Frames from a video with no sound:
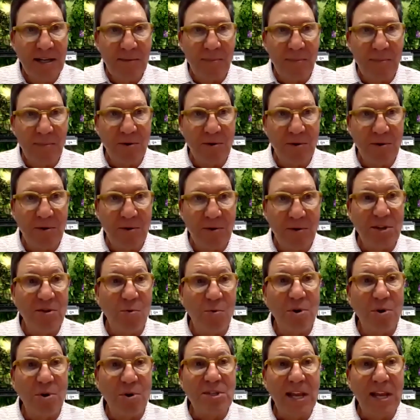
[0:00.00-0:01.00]
but it was in the
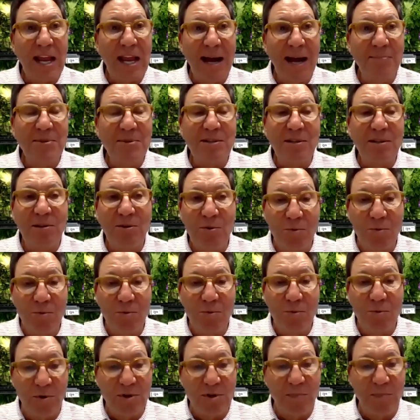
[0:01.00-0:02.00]
worst, absolute
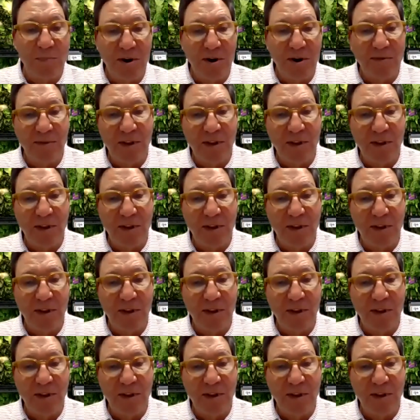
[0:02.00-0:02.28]
worst part